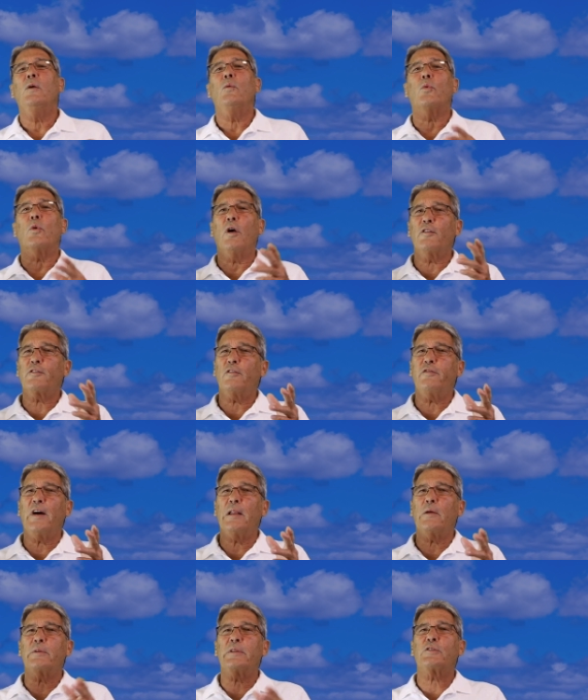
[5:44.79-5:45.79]
We're also
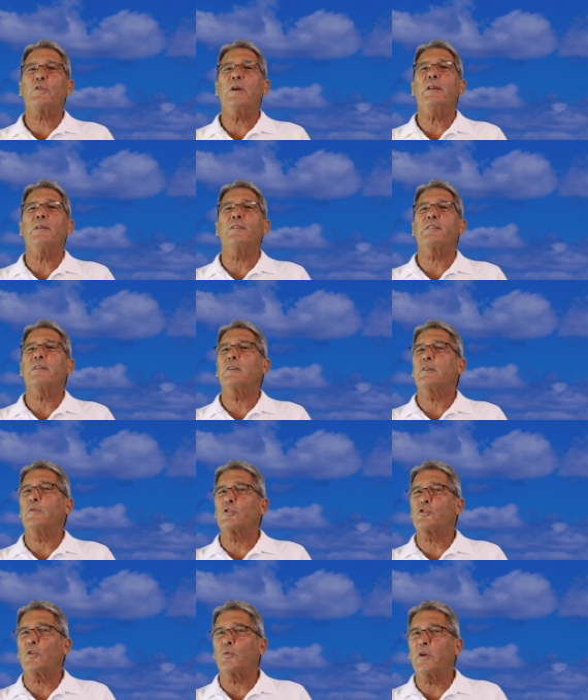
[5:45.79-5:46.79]
following the trends in
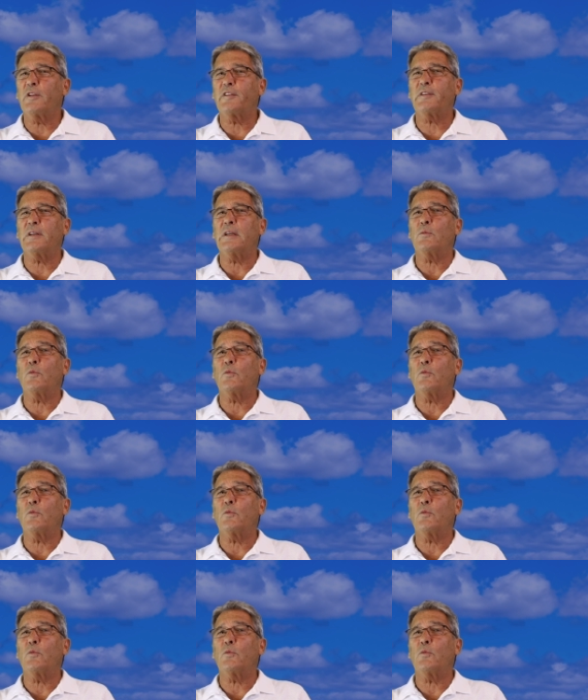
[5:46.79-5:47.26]
commercial real estate,